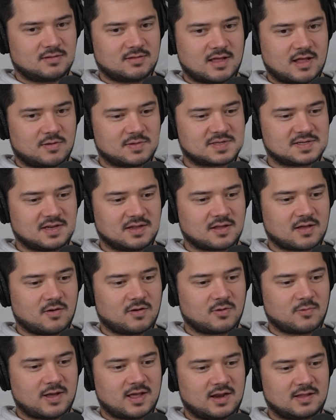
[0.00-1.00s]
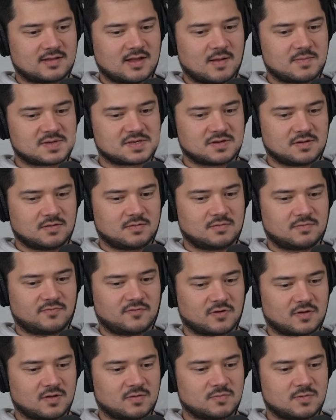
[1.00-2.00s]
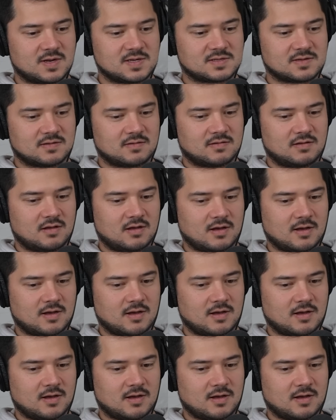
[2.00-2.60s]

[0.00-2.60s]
I don't see it going away anytime soon for good reason.